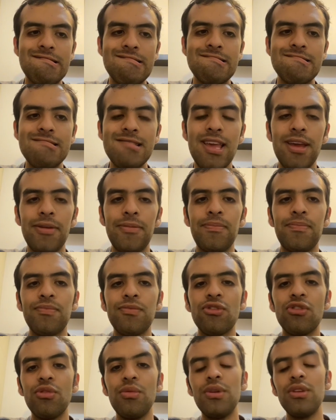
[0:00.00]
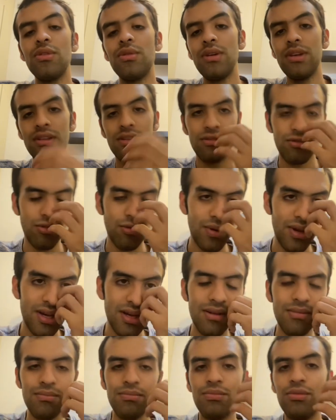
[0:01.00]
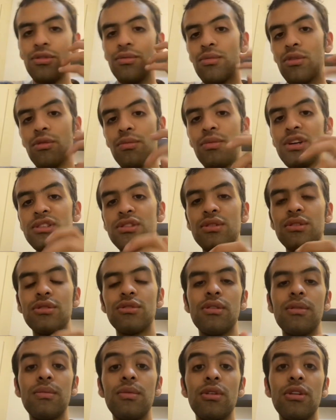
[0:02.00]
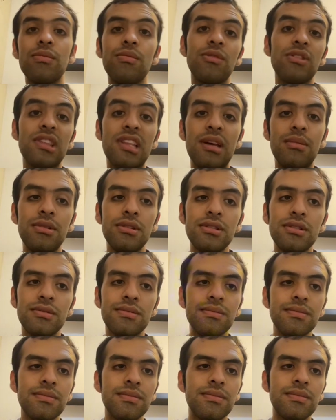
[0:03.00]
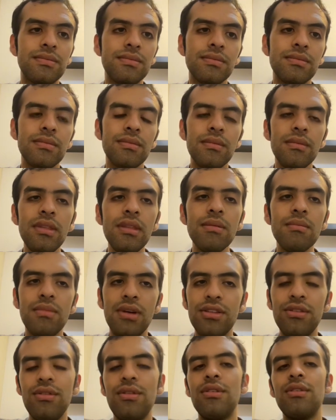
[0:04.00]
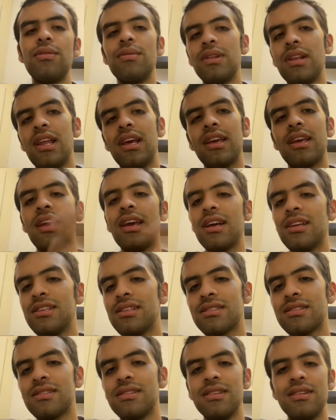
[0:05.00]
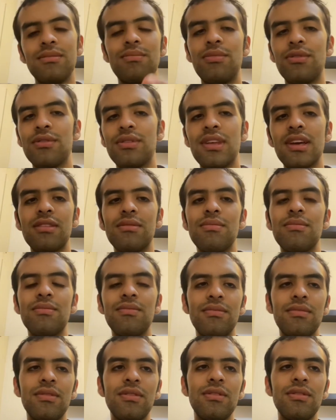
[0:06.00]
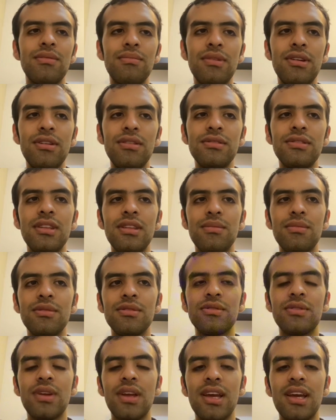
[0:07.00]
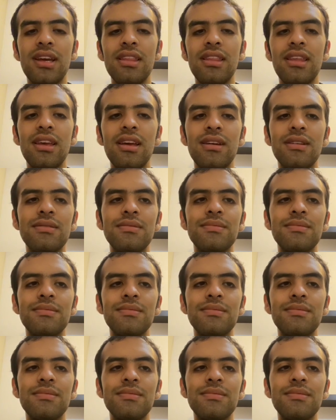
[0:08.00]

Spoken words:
Yeah, so we do it so we can put more pressure onto the board, more damage. But he can just protect by using the monster in hand, yeah.